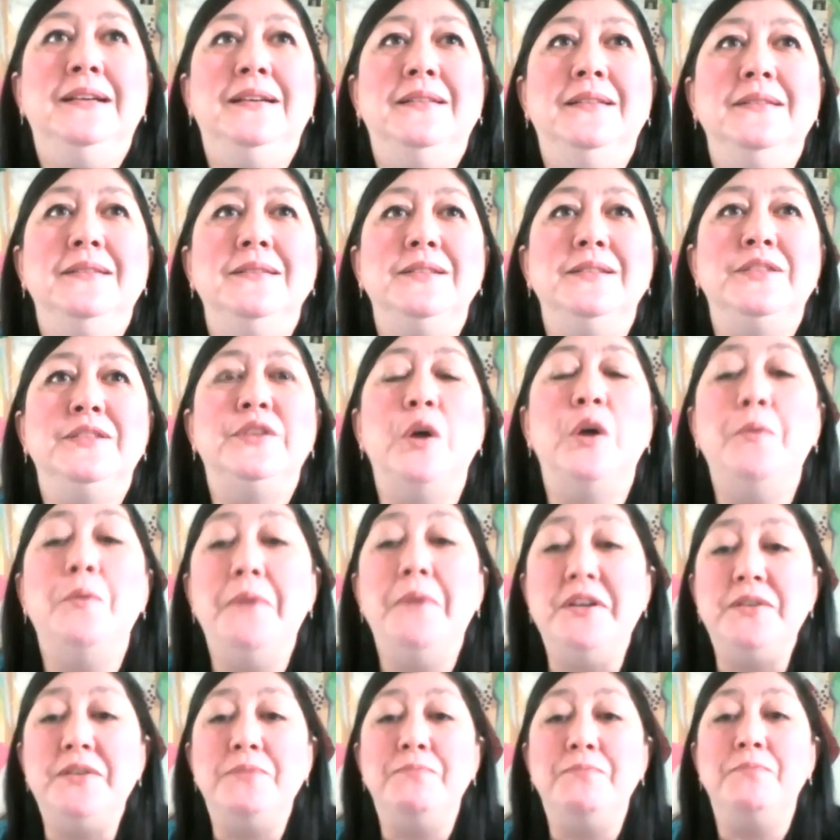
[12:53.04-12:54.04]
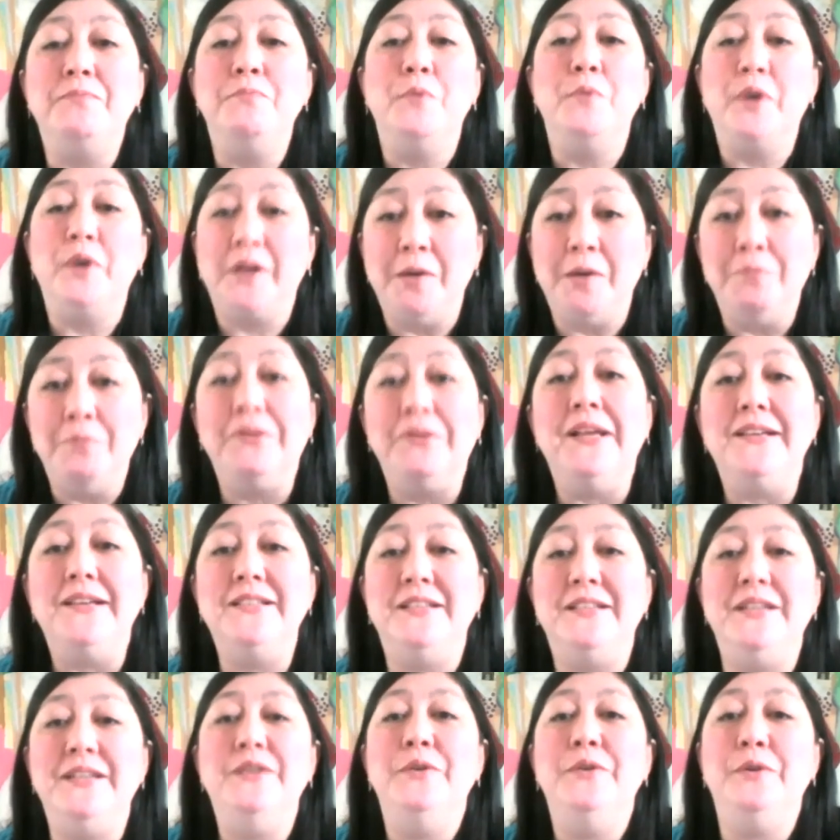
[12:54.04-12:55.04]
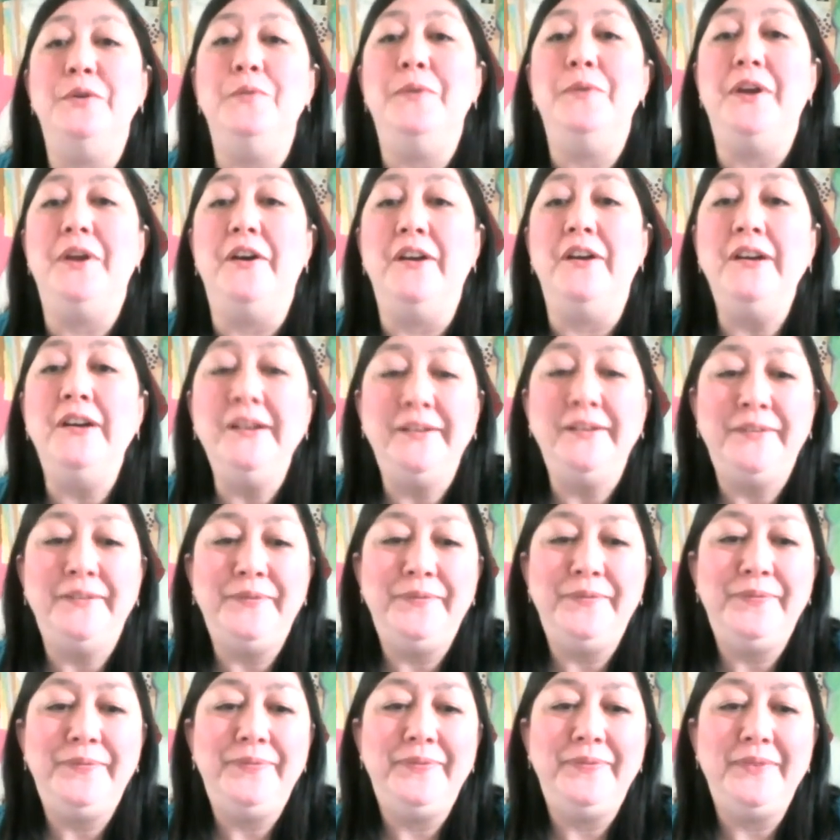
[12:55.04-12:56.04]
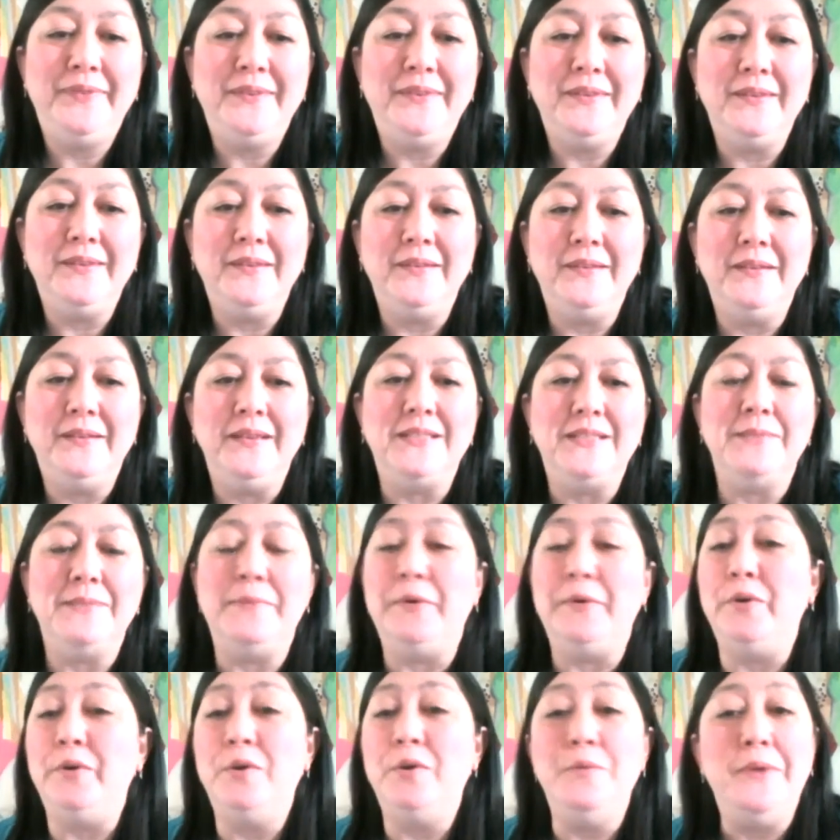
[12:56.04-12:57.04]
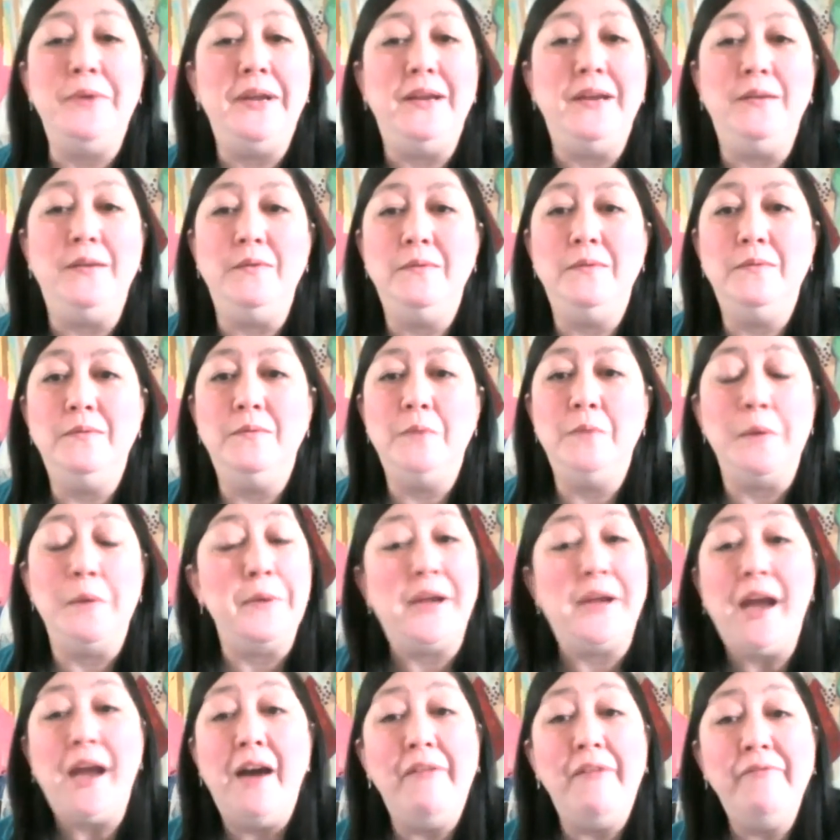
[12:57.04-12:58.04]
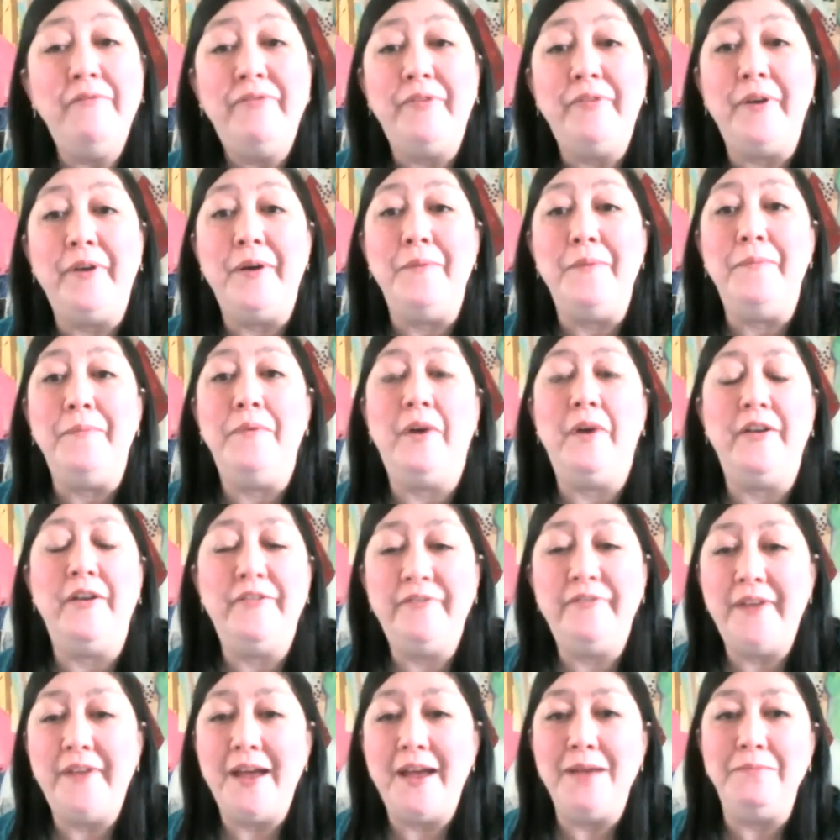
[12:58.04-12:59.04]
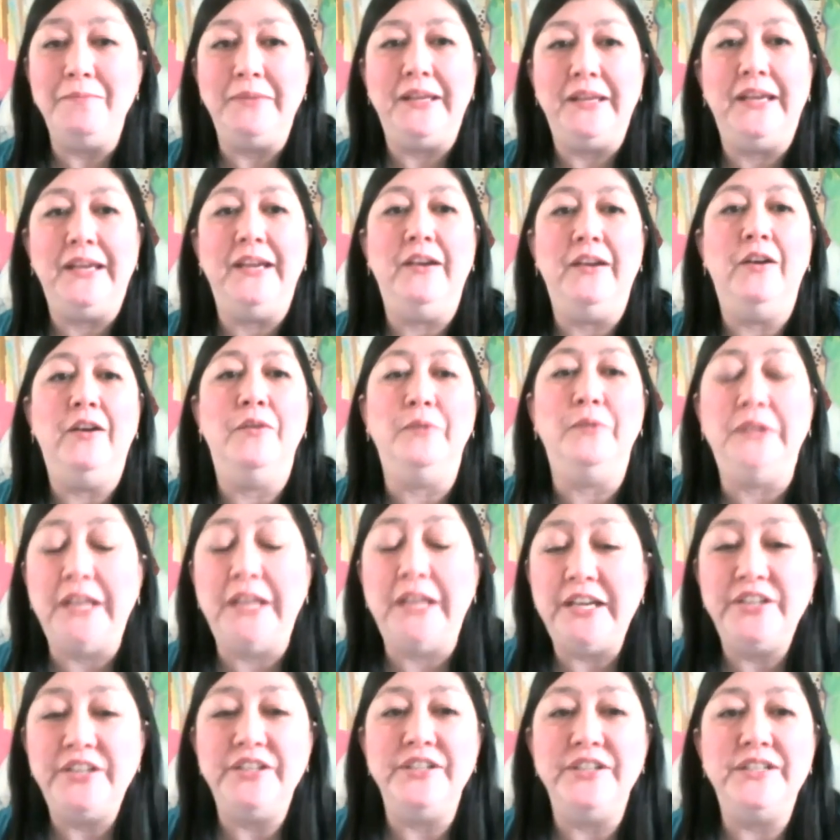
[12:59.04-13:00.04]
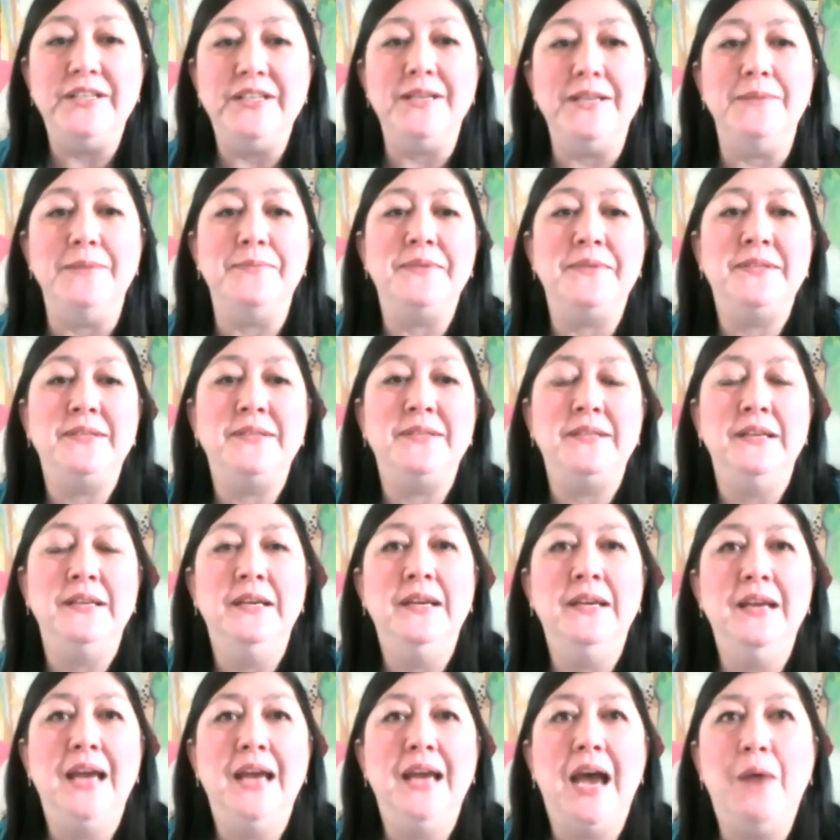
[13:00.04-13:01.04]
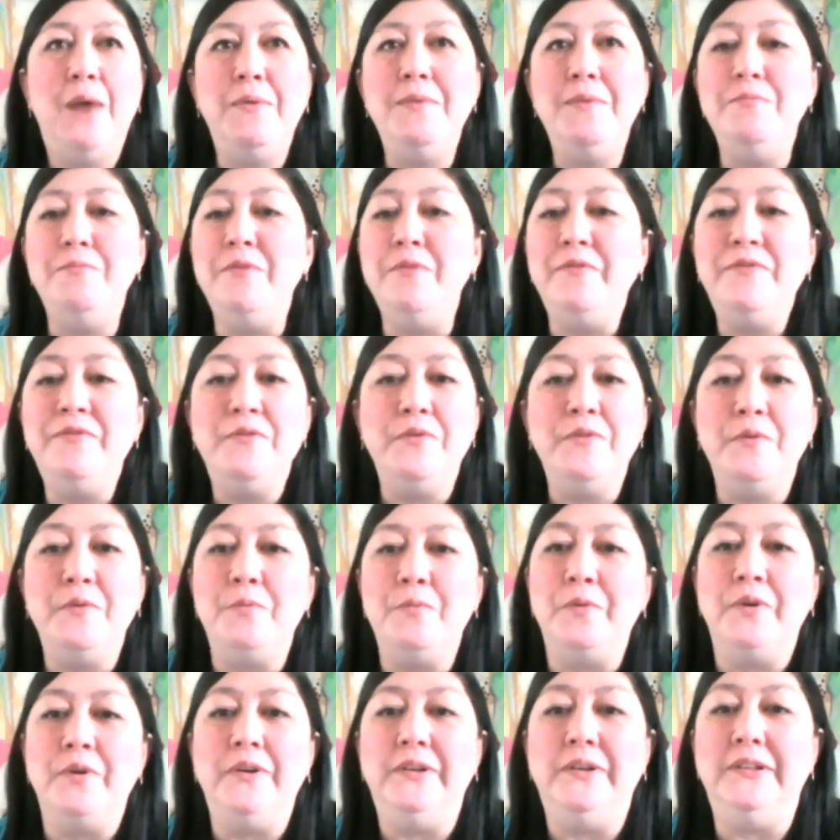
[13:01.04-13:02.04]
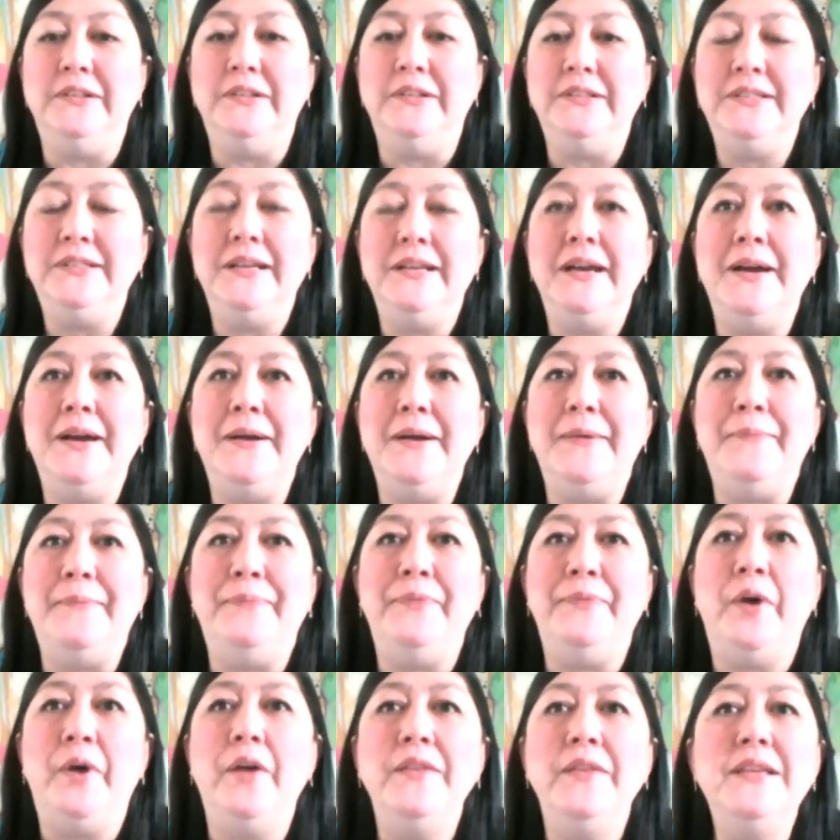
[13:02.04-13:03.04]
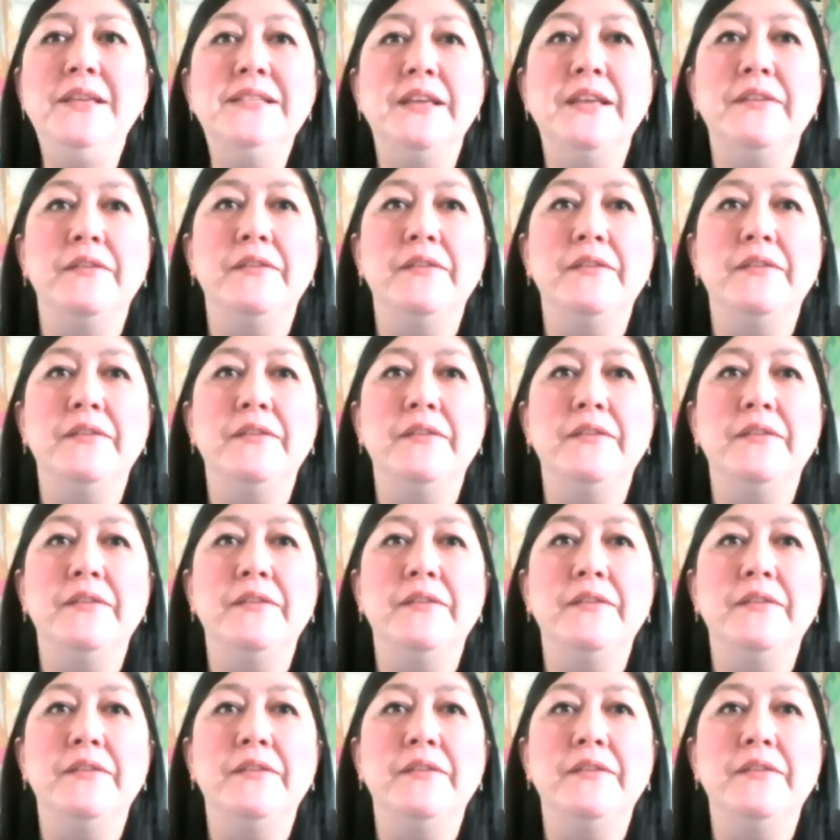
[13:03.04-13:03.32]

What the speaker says: so much more complexity to who we are. It's about where we come from, our family, our relationships, how we move through the world, all these other